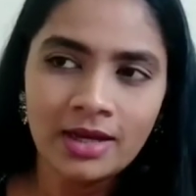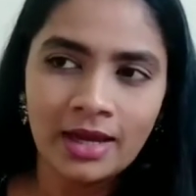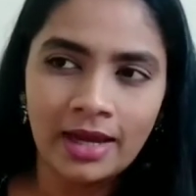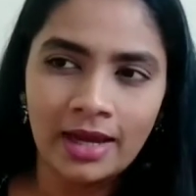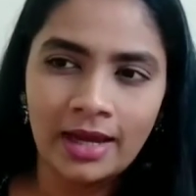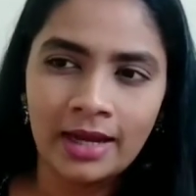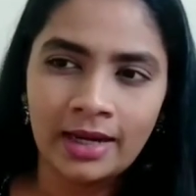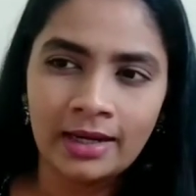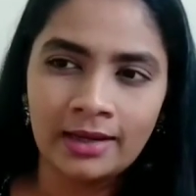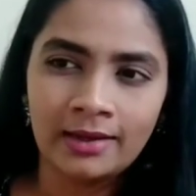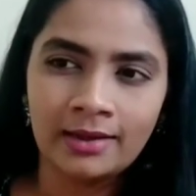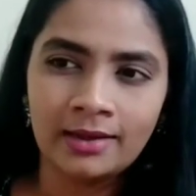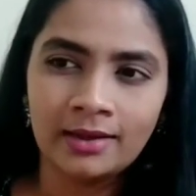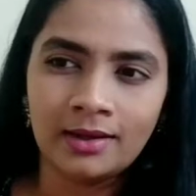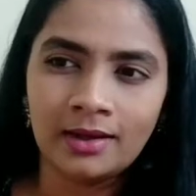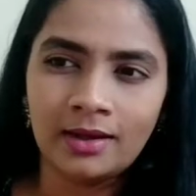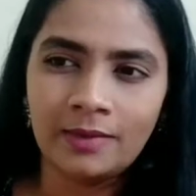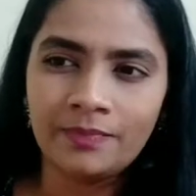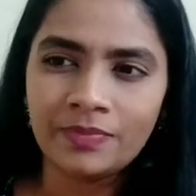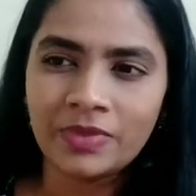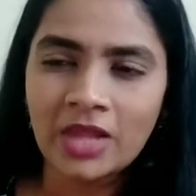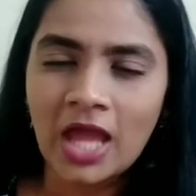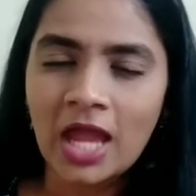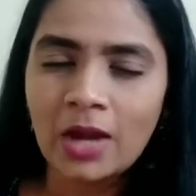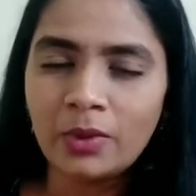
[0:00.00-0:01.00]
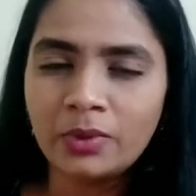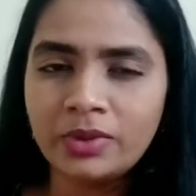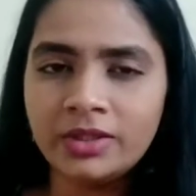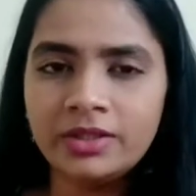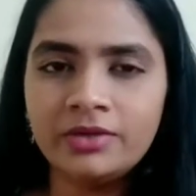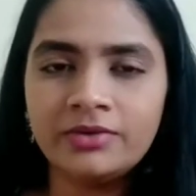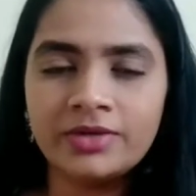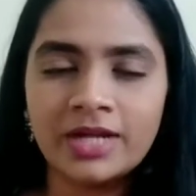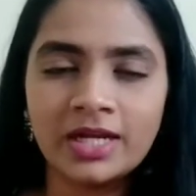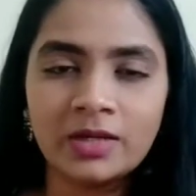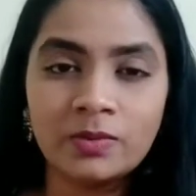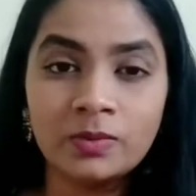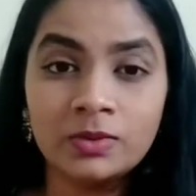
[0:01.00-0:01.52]
and I
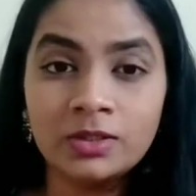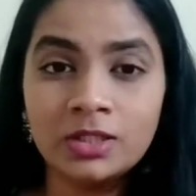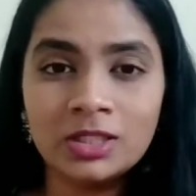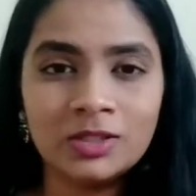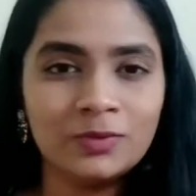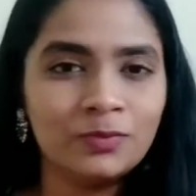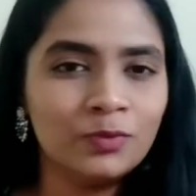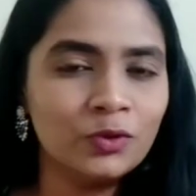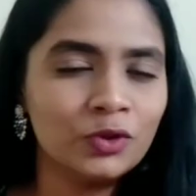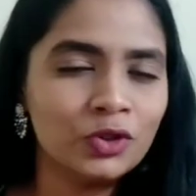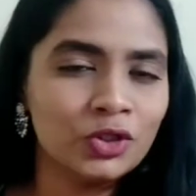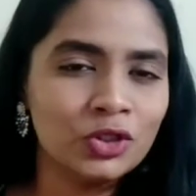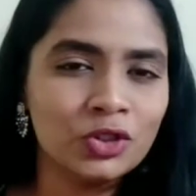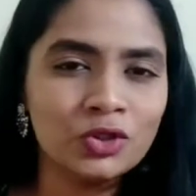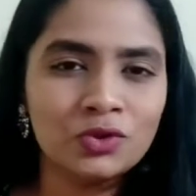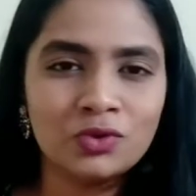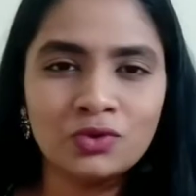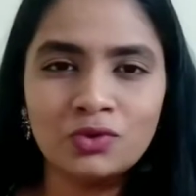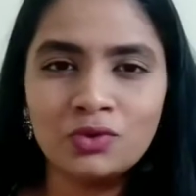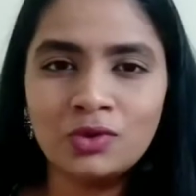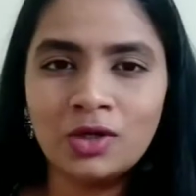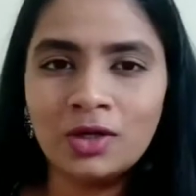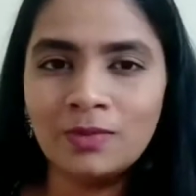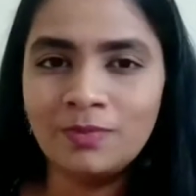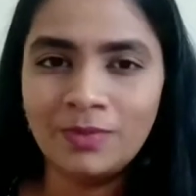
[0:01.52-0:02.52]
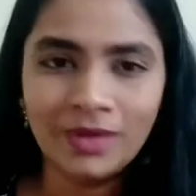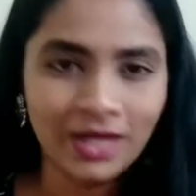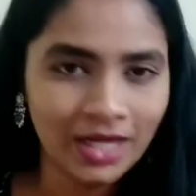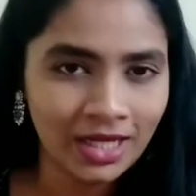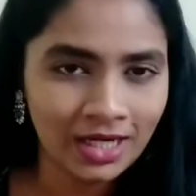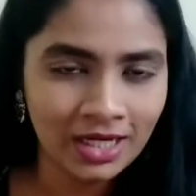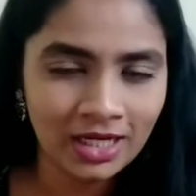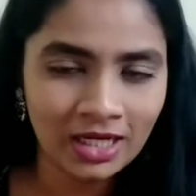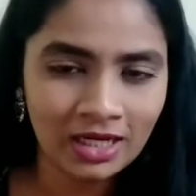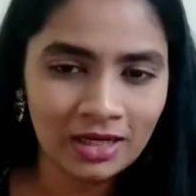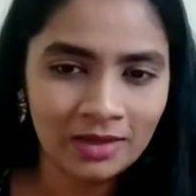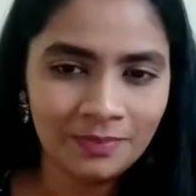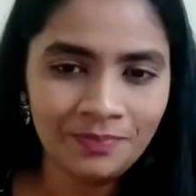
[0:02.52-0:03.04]
wouldn't recommend this book to a
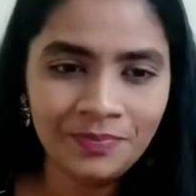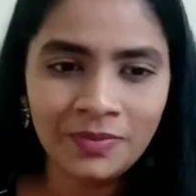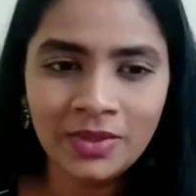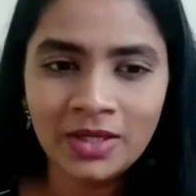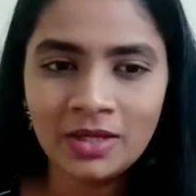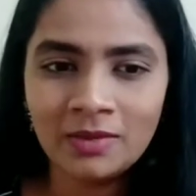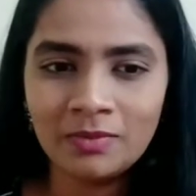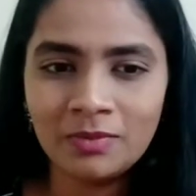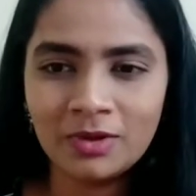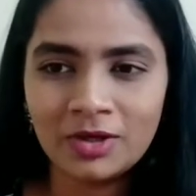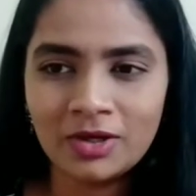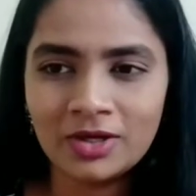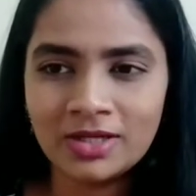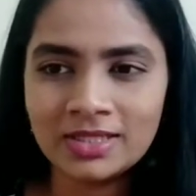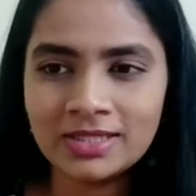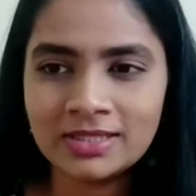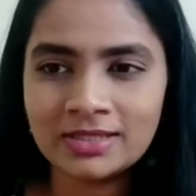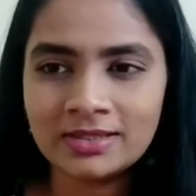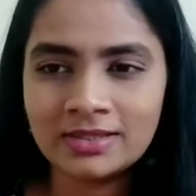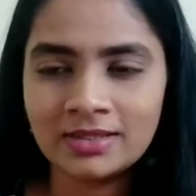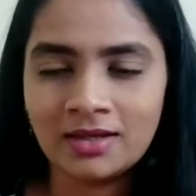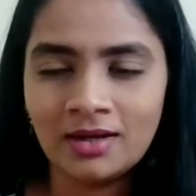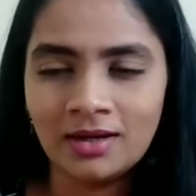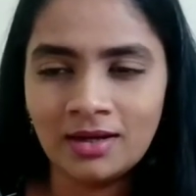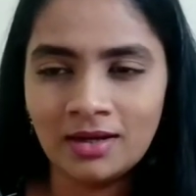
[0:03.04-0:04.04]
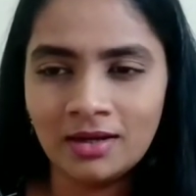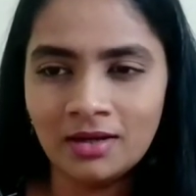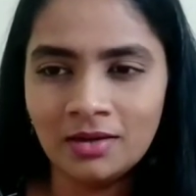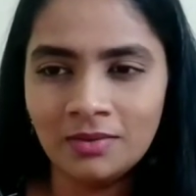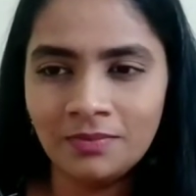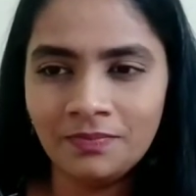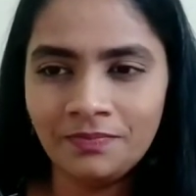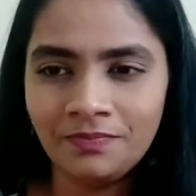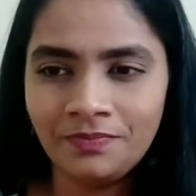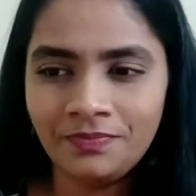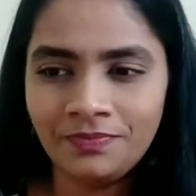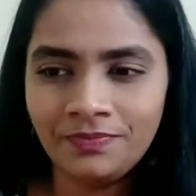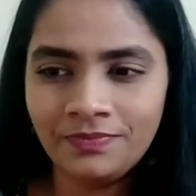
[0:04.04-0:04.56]
beginner because
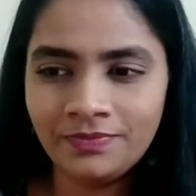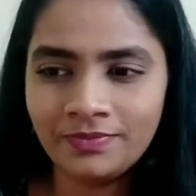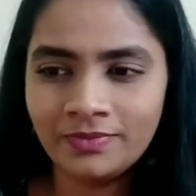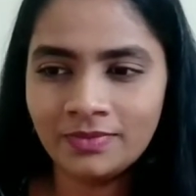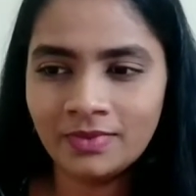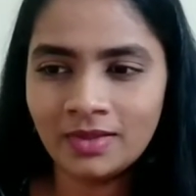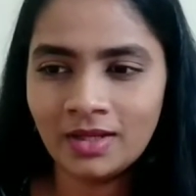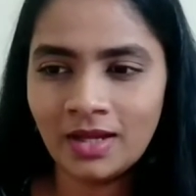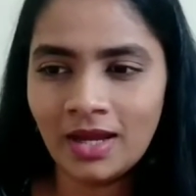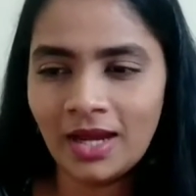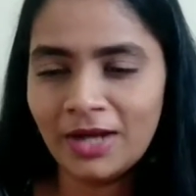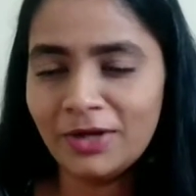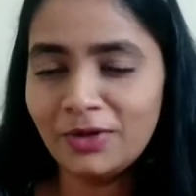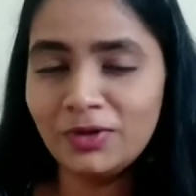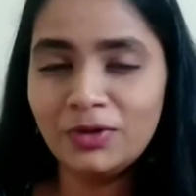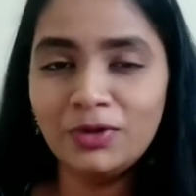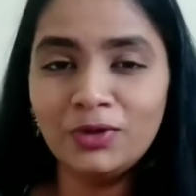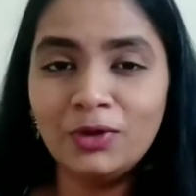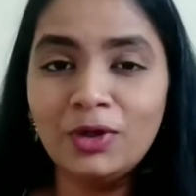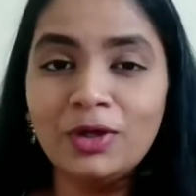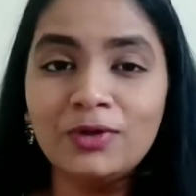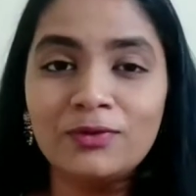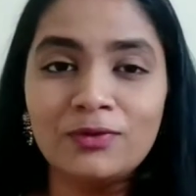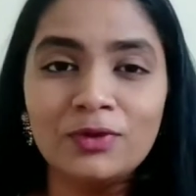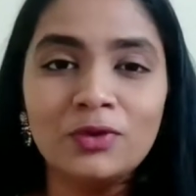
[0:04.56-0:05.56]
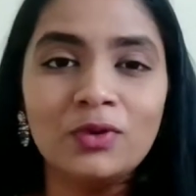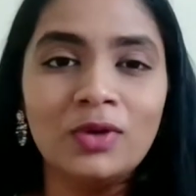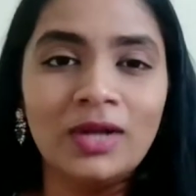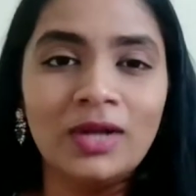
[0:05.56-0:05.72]
I don't know if you